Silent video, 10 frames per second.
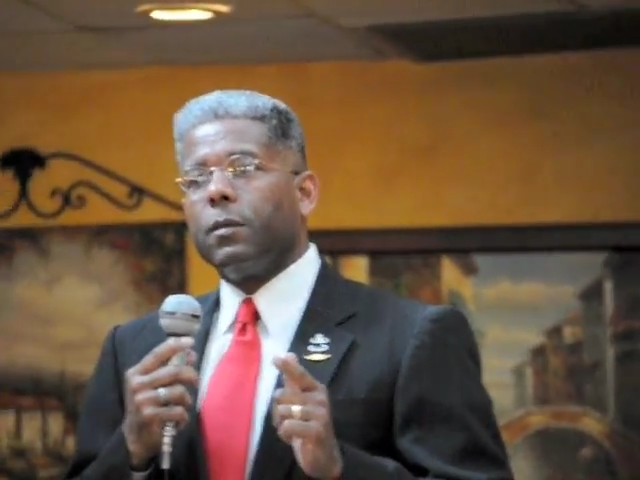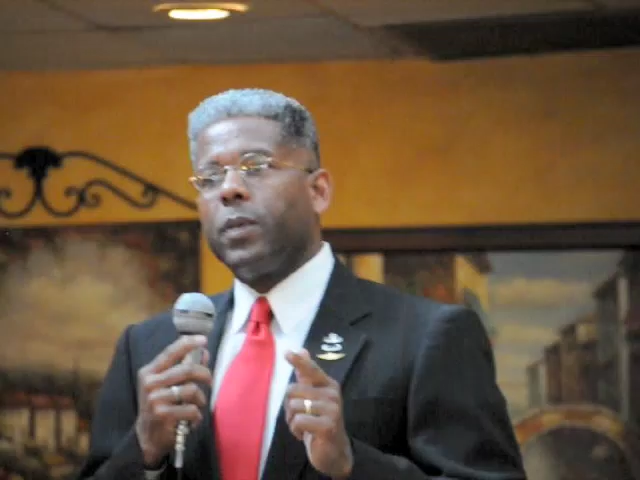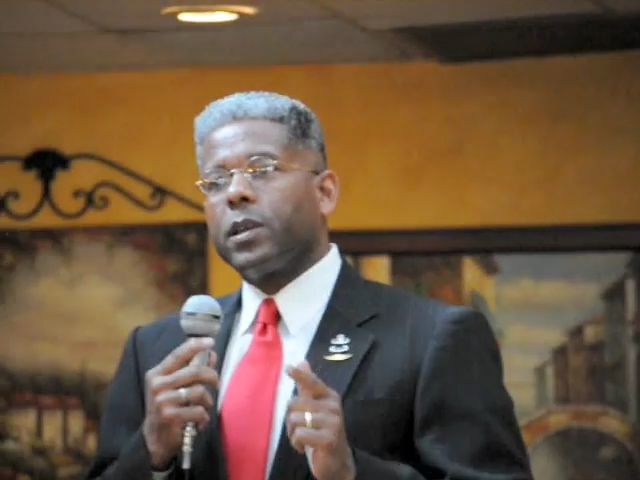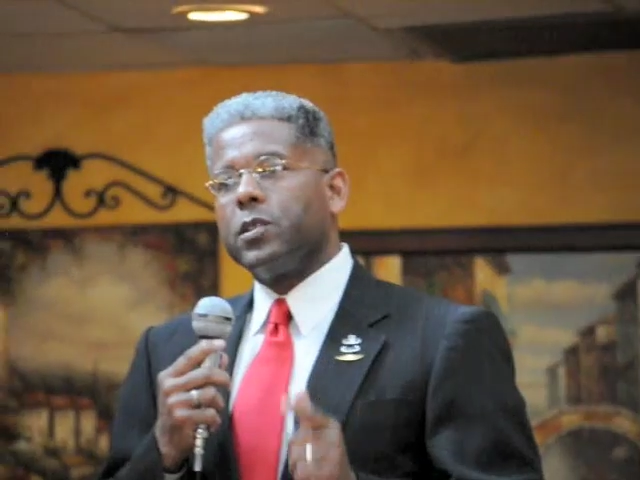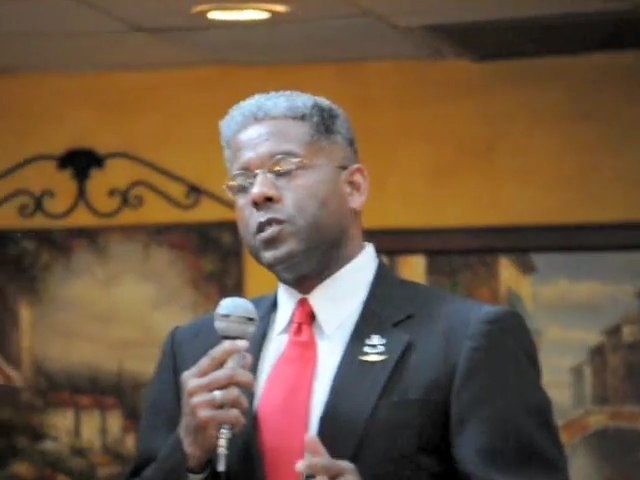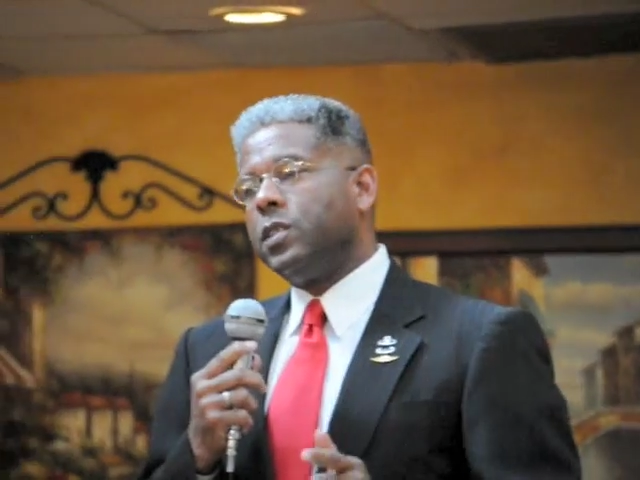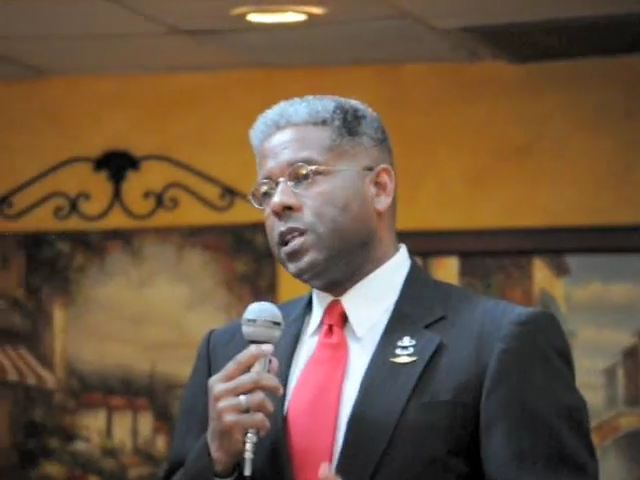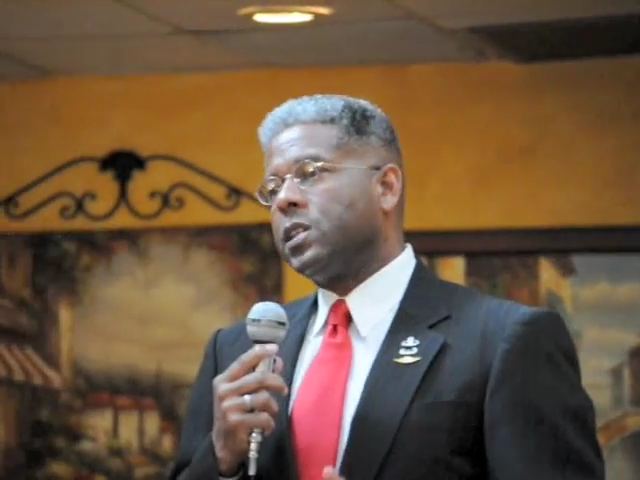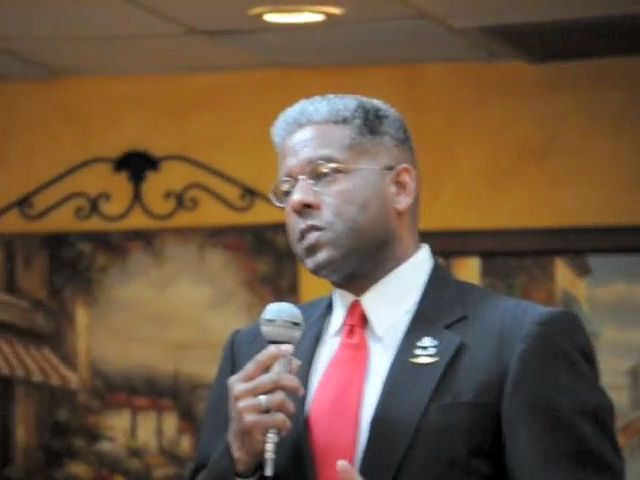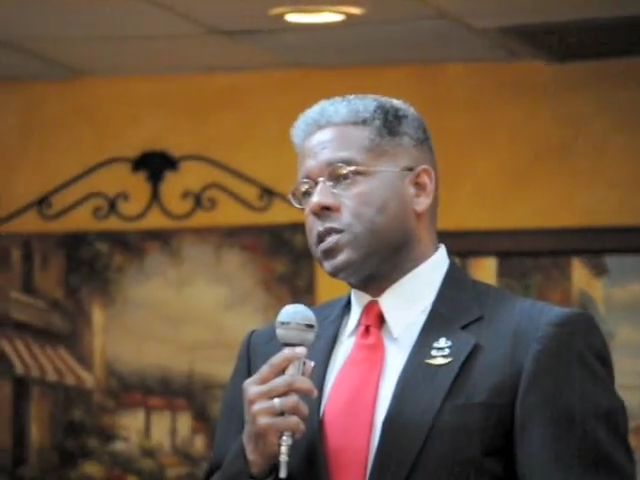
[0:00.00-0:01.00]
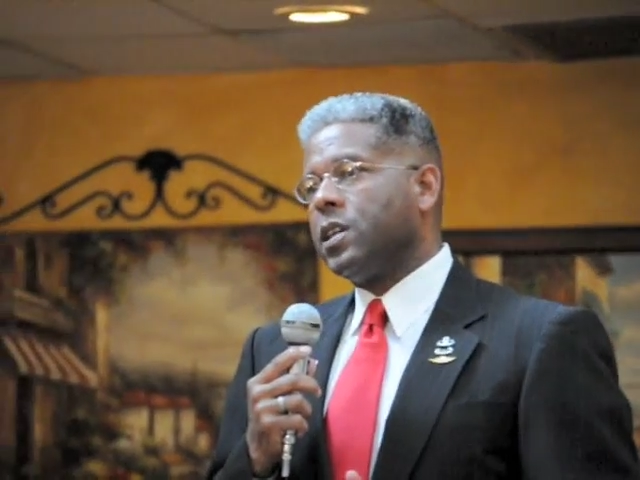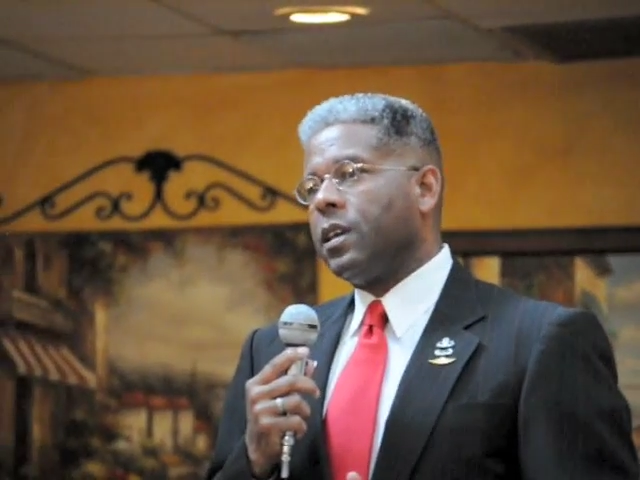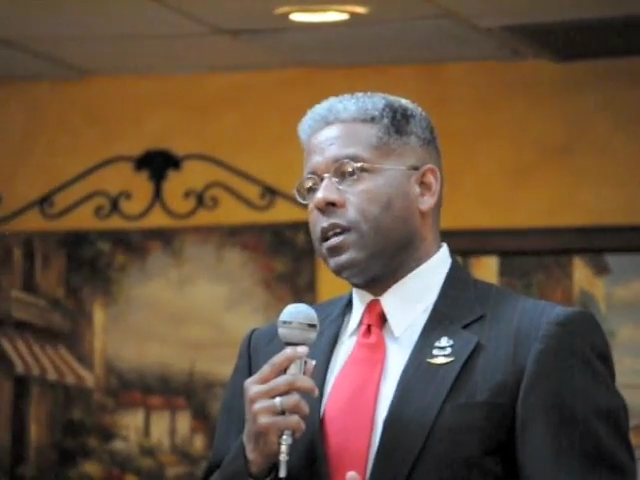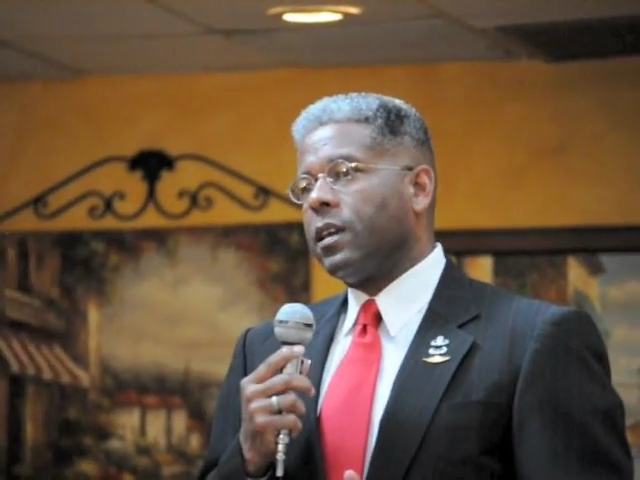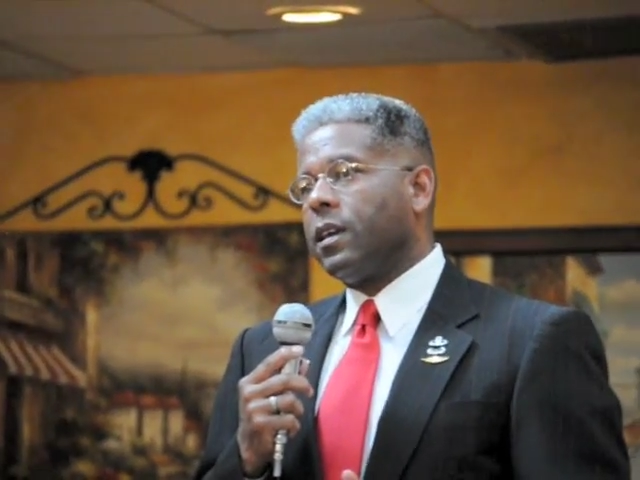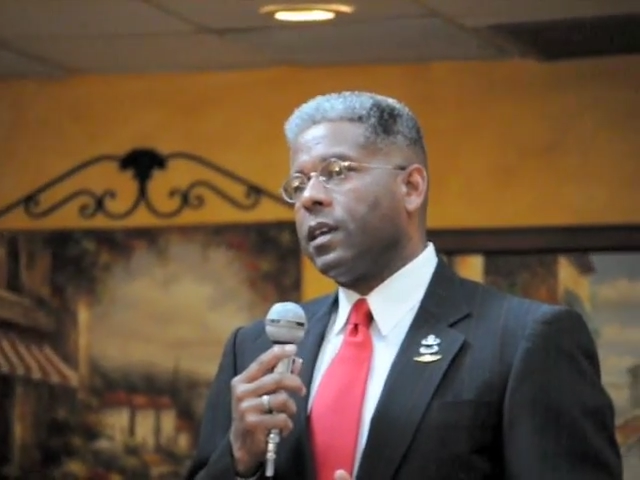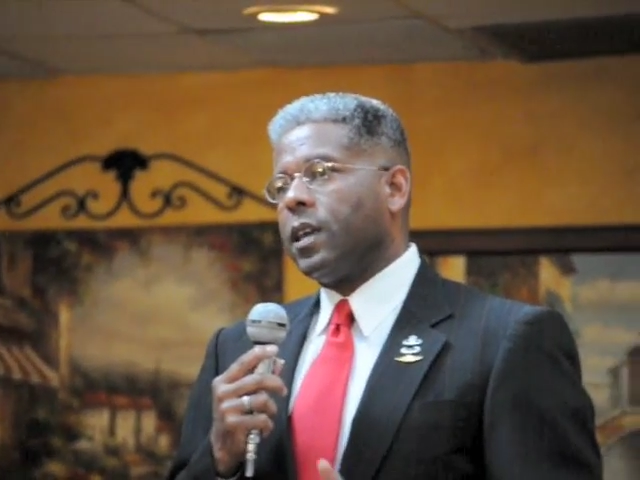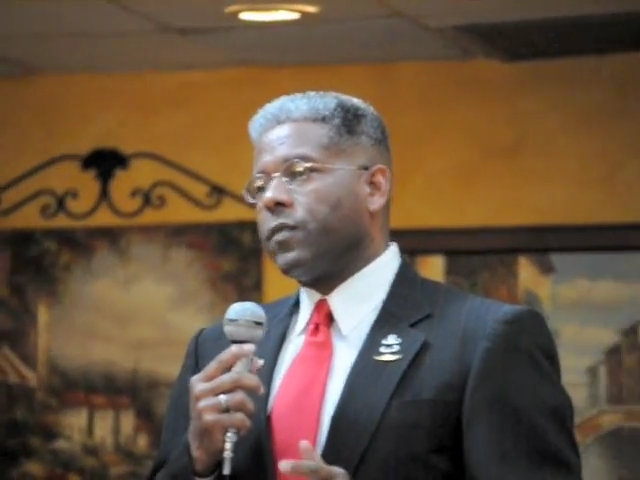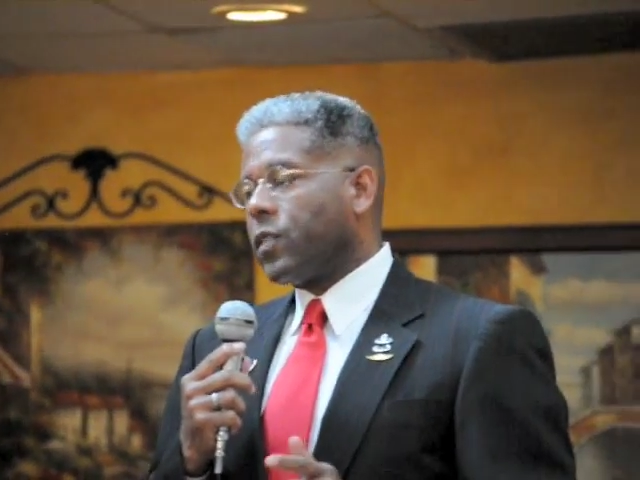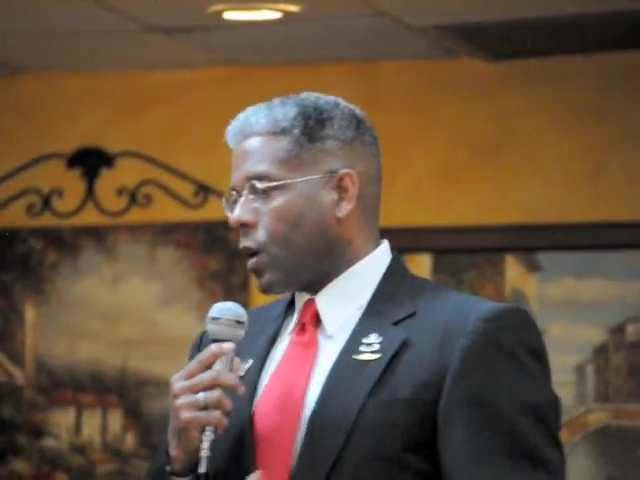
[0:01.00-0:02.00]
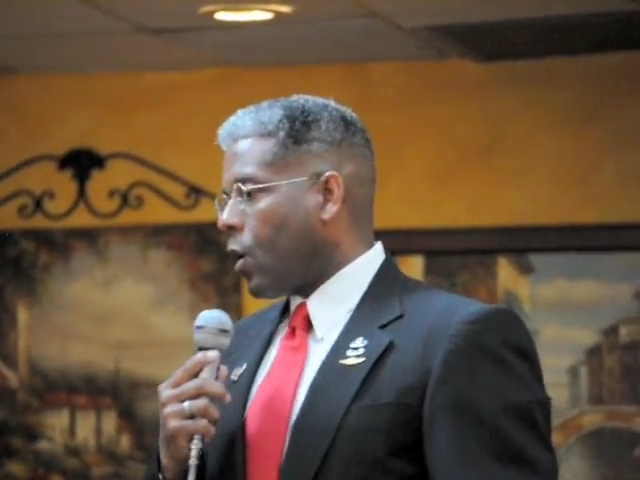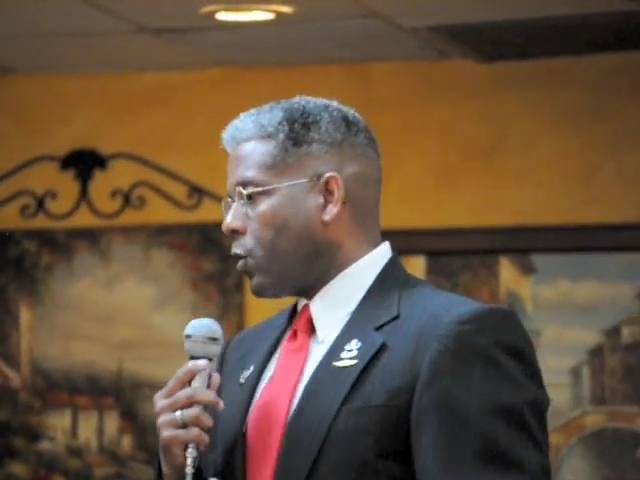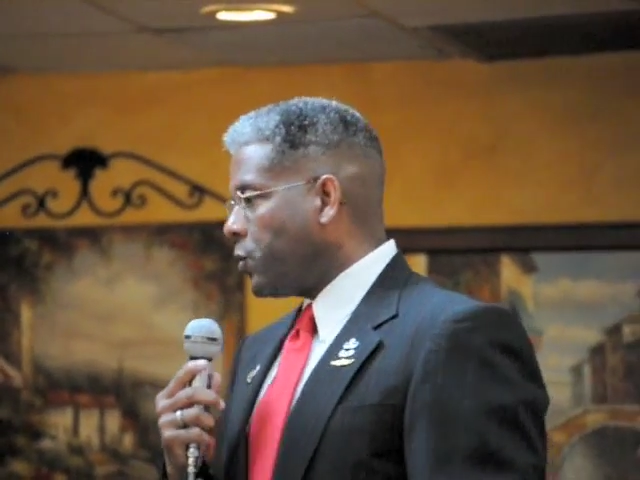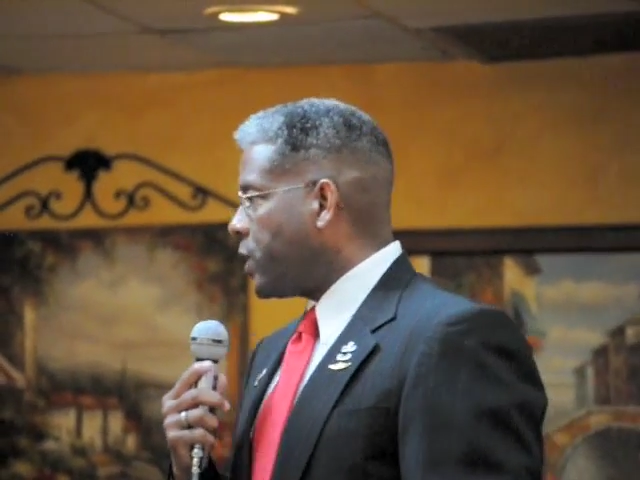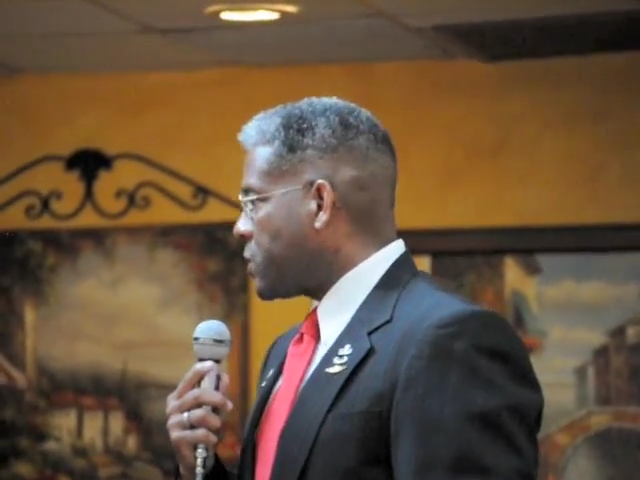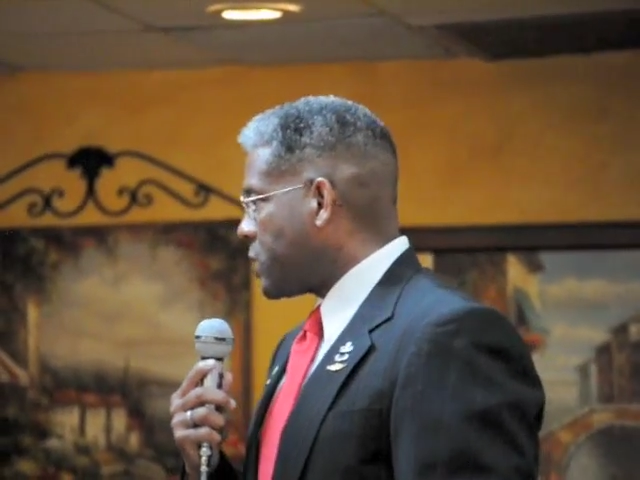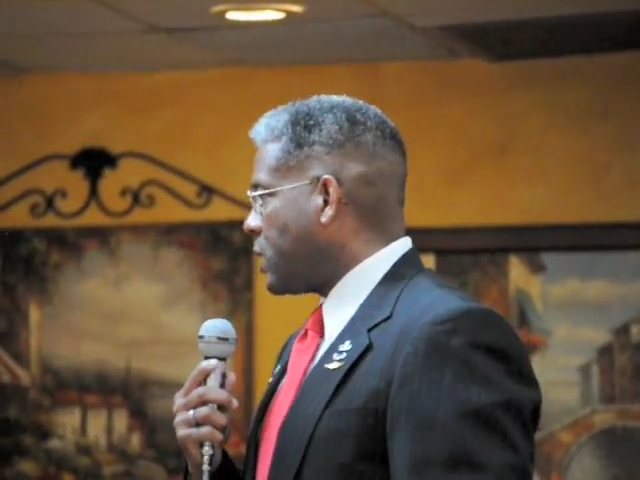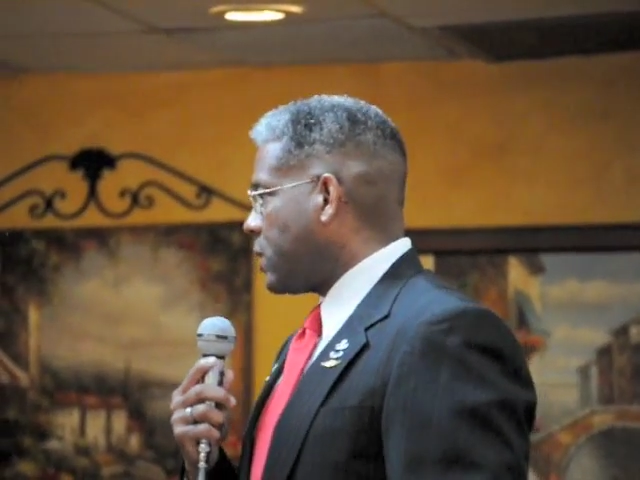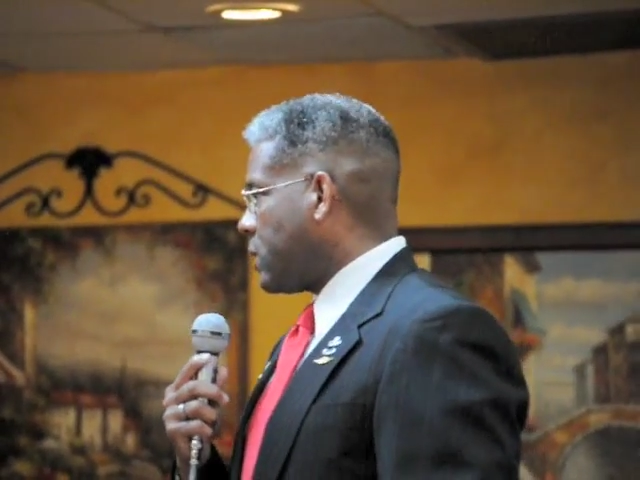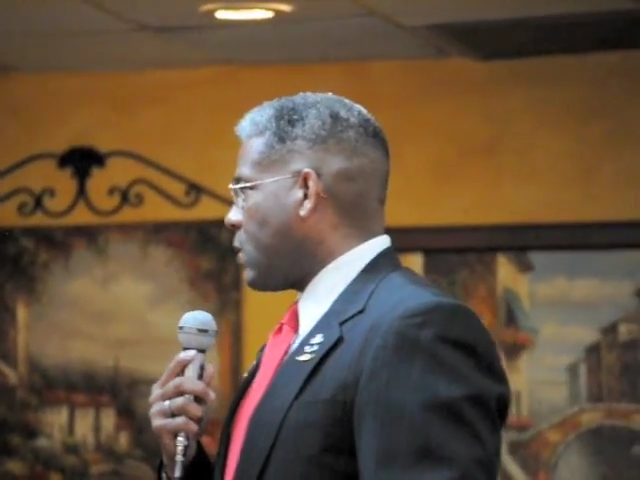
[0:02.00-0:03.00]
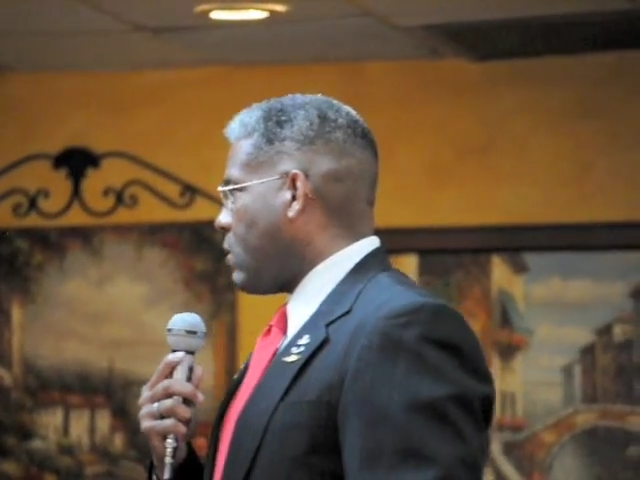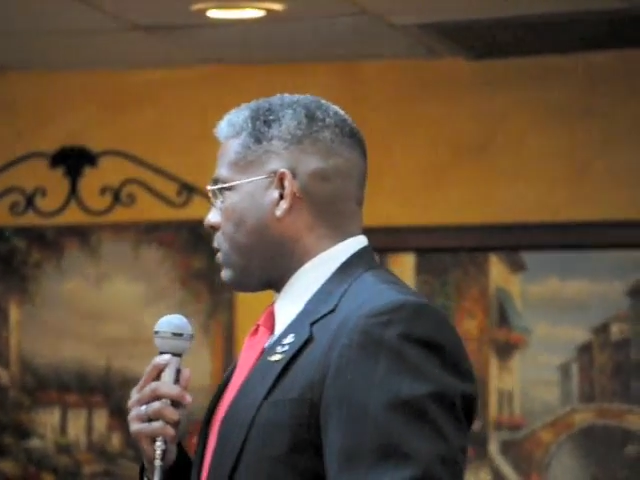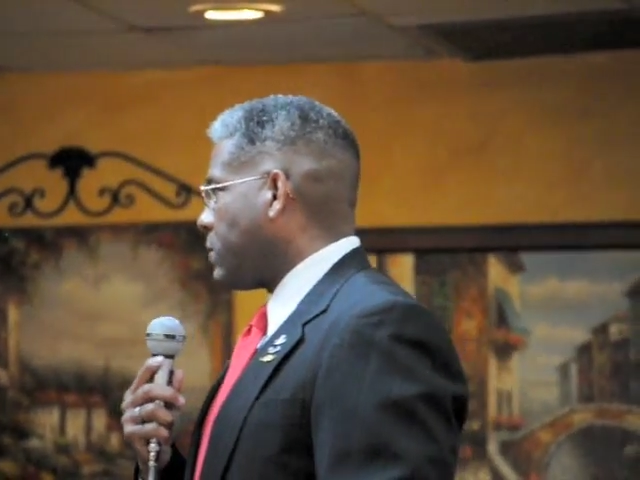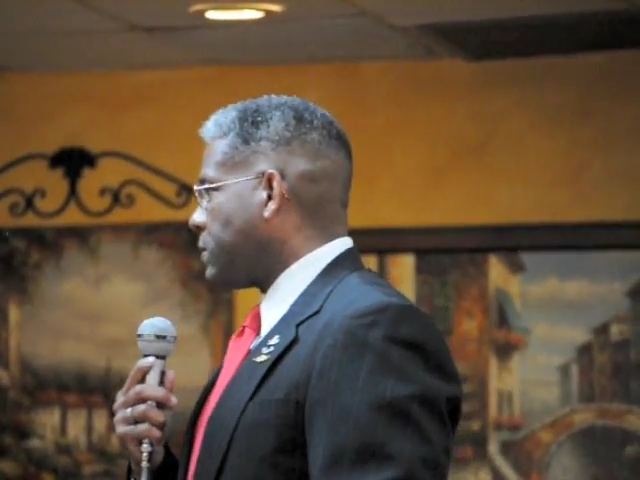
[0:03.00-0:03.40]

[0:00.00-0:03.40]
because you need to see if they are who they say that they are.